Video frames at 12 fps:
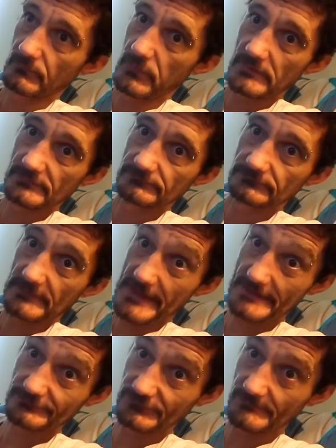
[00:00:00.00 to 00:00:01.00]
was the
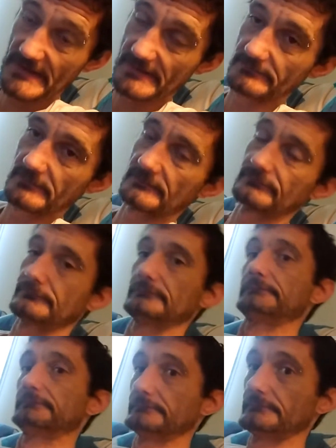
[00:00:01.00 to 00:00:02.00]
Hatchet Man.
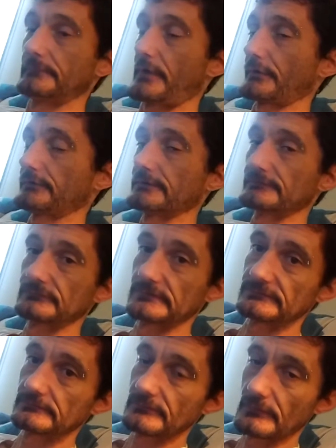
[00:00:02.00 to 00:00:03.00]
That's all you
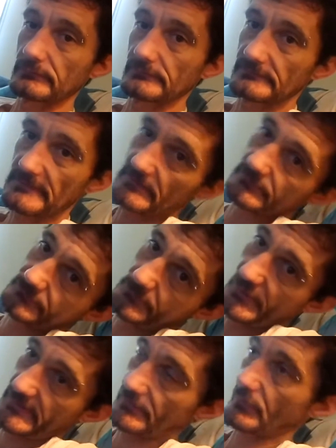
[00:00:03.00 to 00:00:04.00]
see. So that was
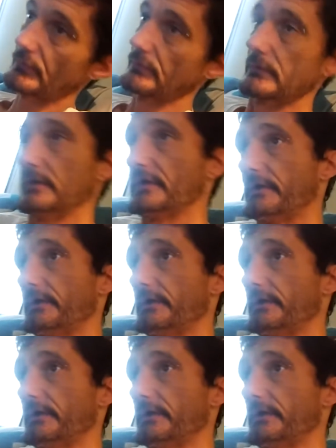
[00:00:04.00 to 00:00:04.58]
pretty cool.